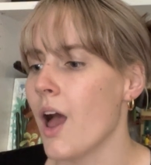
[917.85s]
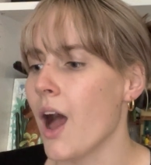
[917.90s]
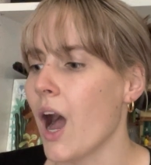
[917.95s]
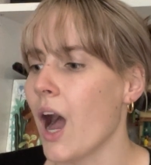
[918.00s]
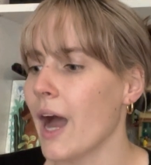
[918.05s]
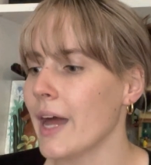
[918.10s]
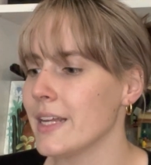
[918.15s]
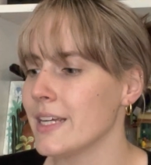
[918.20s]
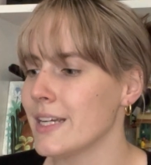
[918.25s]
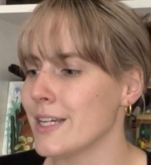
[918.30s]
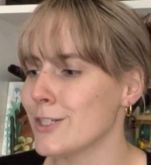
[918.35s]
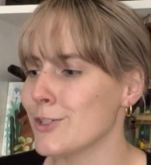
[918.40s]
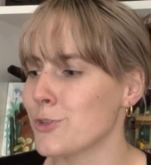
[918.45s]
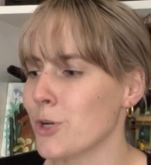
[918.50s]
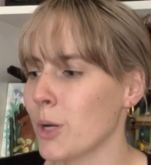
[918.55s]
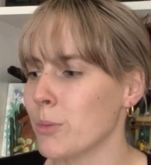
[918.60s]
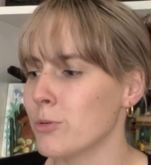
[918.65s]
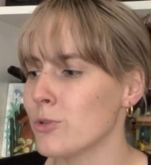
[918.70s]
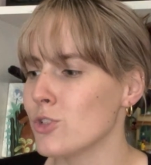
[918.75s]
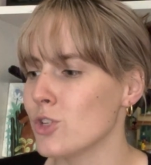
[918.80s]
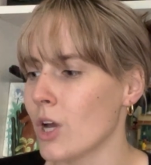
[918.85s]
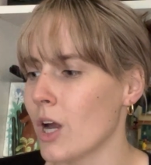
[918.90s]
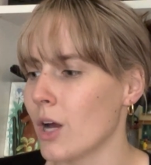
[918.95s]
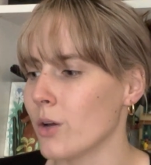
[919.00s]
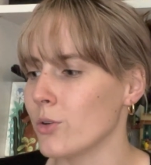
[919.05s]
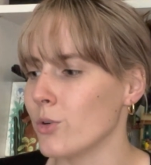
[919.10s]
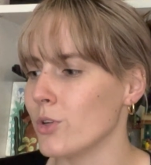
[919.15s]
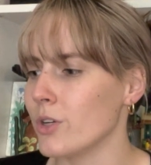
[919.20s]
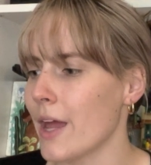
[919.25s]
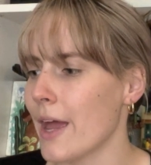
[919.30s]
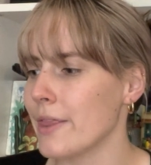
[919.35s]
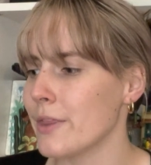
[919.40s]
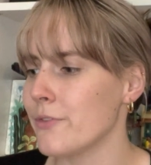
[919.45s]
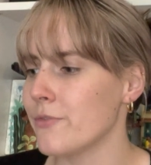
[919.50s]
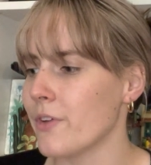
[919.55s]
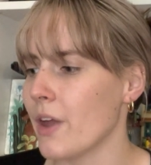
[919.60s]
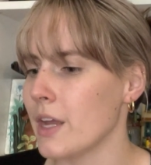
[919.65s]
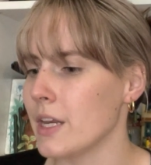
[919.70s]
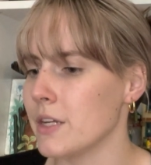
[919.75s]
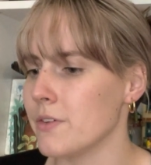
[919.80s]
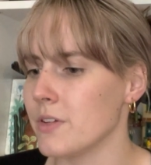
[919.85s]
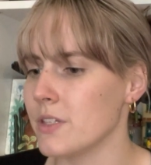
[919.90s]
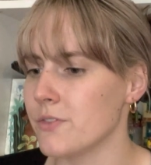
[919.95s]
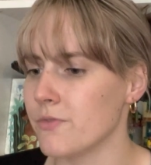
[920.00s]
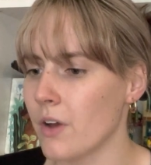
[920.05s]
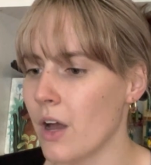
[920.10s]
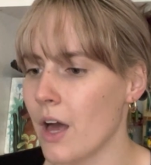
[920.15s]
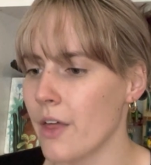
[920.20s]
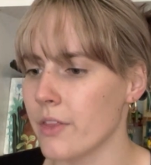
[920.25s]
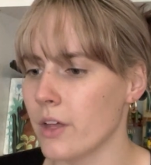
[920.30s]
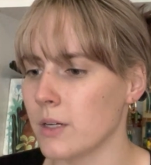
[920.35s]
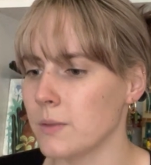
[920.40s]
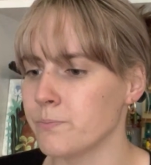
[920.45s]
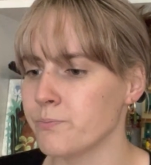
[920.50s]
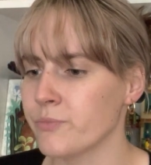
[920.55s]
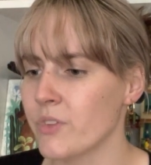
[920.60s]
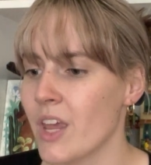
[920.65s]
hiding his troubled childhood and the fate of his father.